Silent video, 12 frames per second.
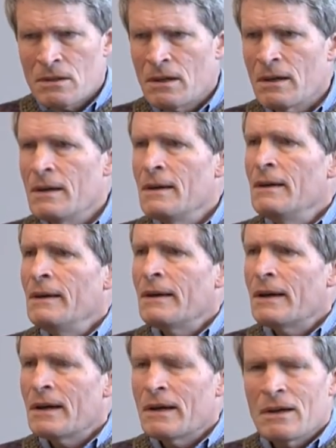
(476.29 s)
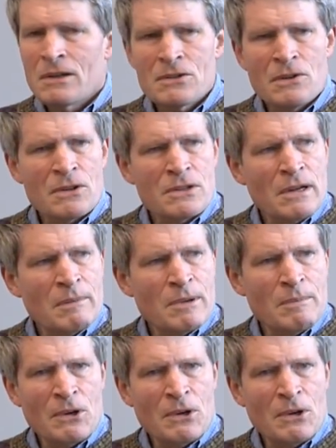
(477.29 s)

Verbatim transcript: Uh, uh, uh, George W.